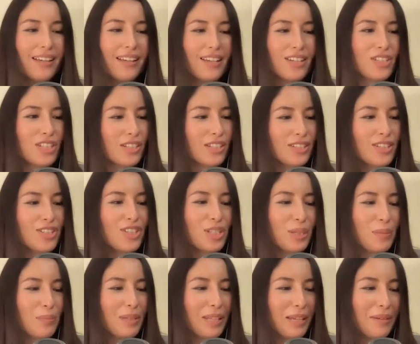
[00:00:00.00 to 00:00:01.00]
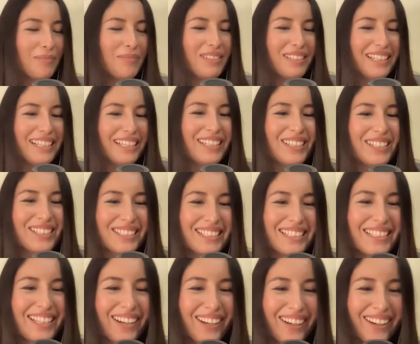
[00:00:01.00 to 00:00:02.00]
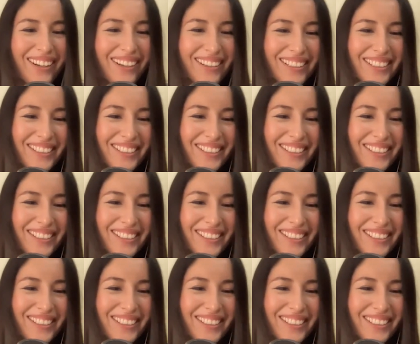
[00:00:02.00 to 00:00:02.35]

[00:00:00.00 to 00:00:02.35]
is she going to ship them? Like, because it's hard